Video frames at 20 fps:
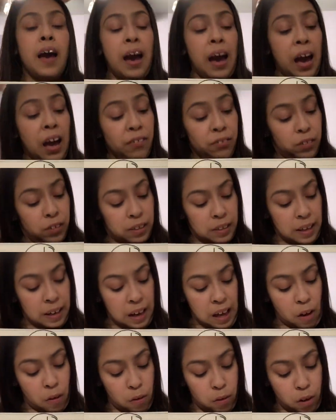After that,
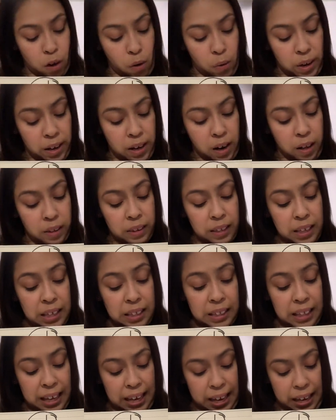I will go, and on
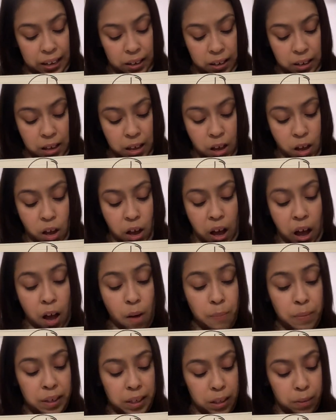this hand,
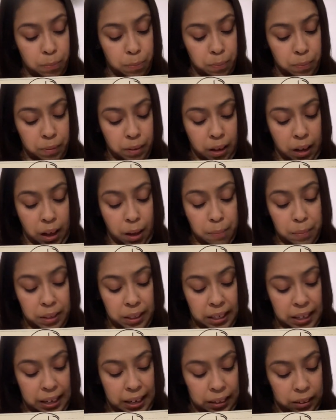how many
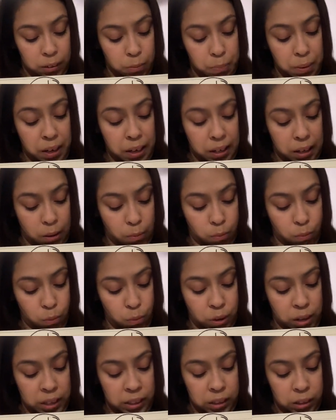ants bit him?
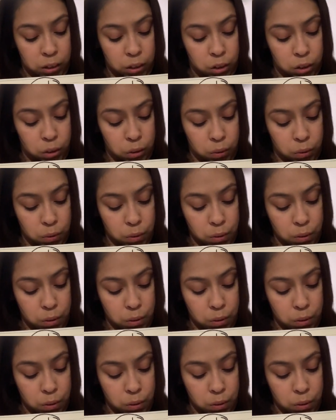1, 2.